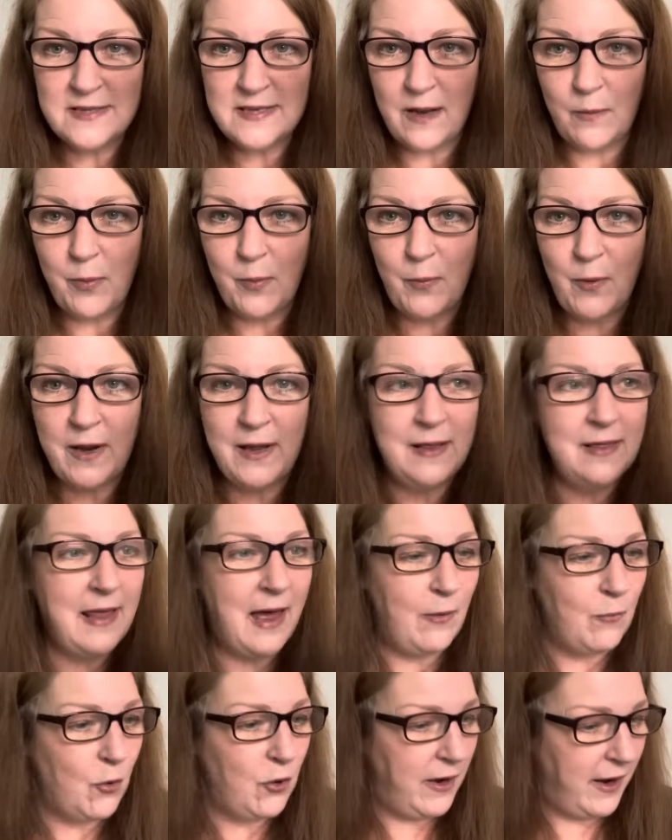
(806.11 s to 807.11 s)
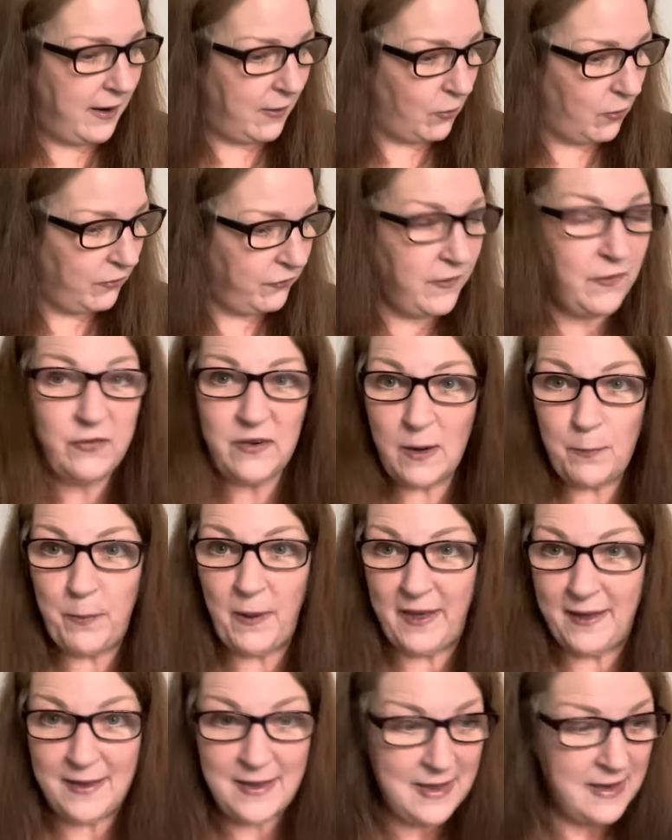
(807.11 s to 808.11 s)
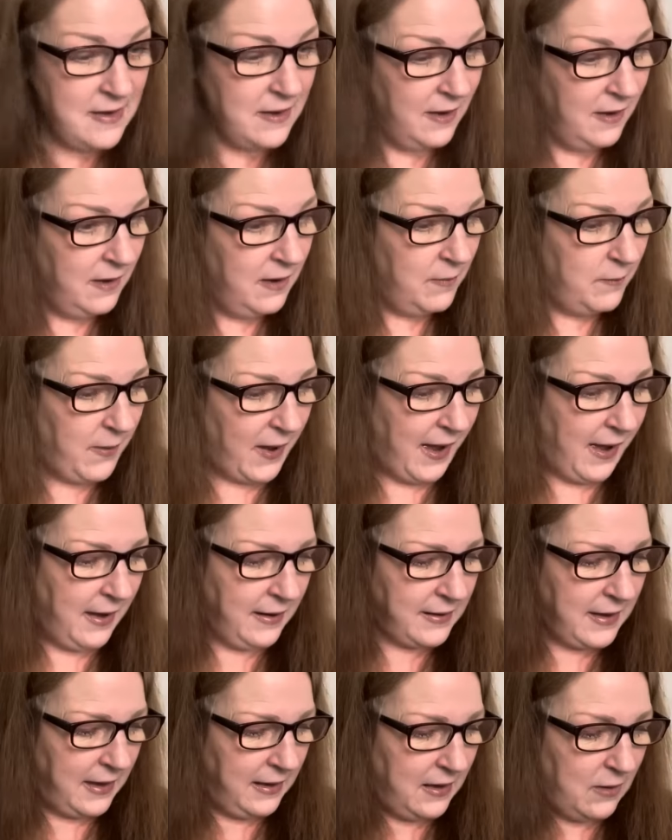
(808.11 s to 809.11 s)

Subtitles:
I'll be bringing that one out. 50p? Bargain.